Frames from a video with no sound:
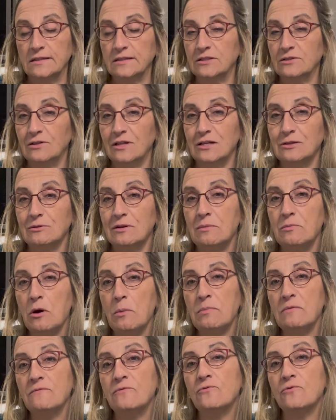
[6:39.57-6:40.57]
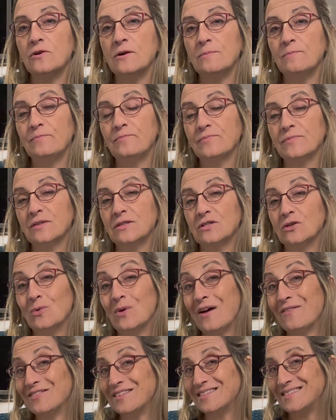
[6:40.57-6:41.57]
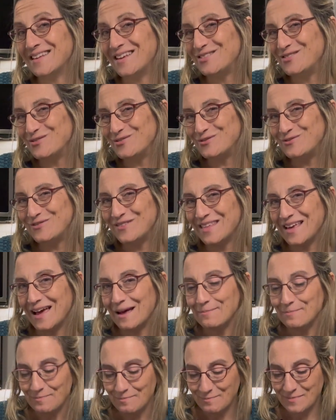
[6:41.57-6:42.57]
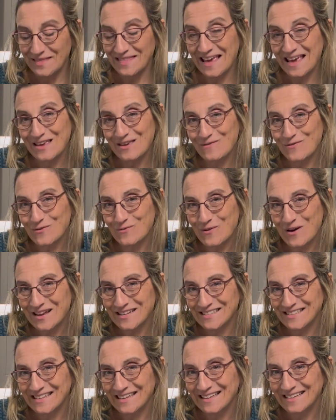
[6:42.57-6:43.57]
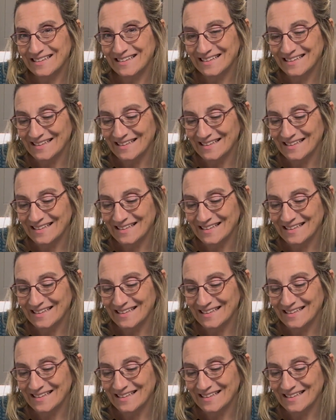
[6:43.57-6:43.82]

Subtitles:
So that's what I'm hoping for. So we'll have to stay tuned for that. But thank you for watching.